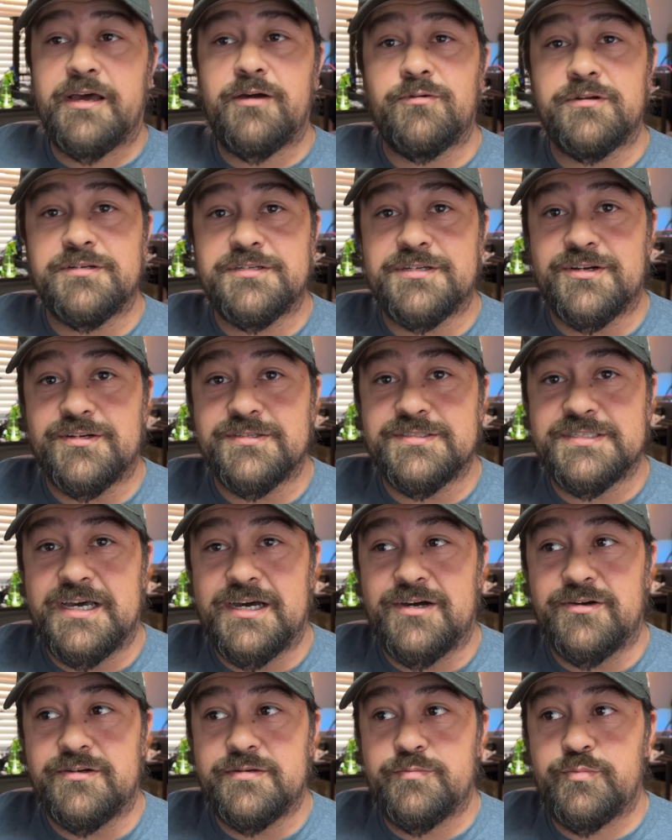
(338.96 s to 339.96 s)
that one turns
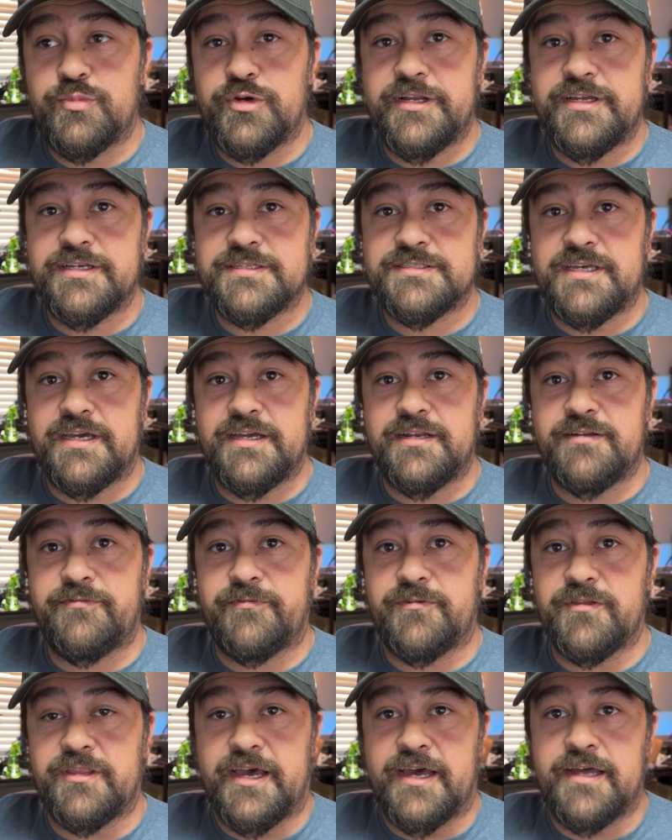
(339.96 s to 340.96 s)
out. Pretty excited
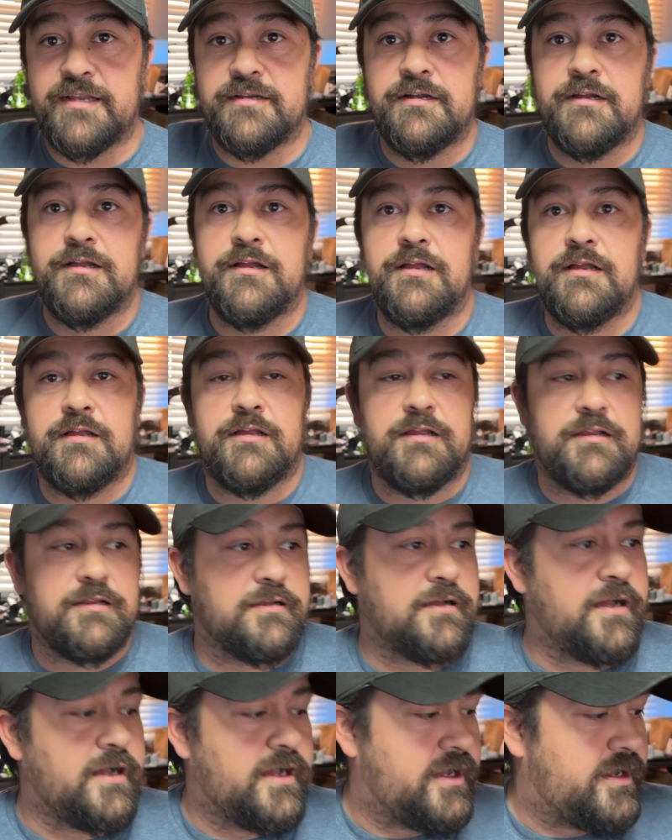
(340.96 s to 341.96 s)
for that.
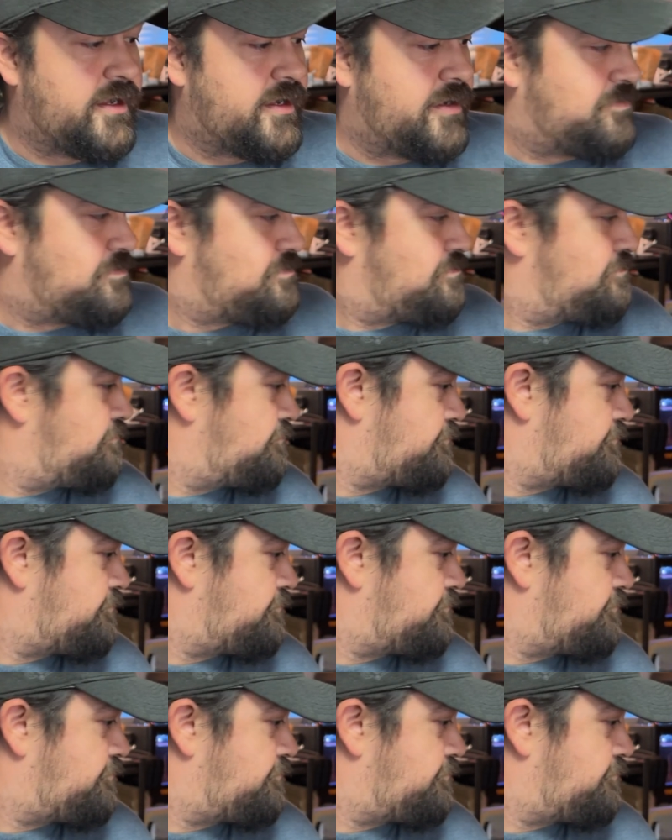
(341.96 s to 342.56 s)
Um,